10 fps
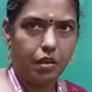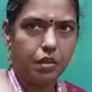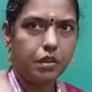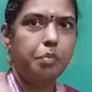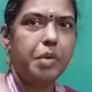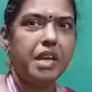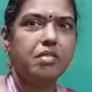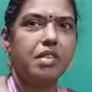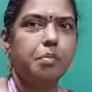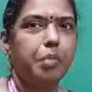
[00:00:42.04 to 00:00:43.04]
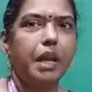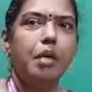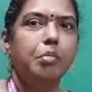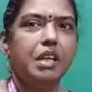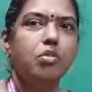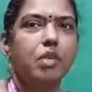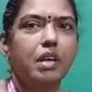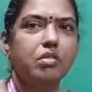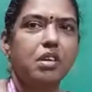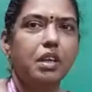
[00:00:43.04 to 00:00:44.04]
the basic parameters we
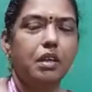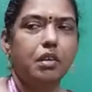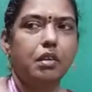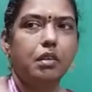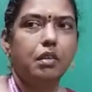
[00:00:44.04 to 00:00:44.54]
have studied.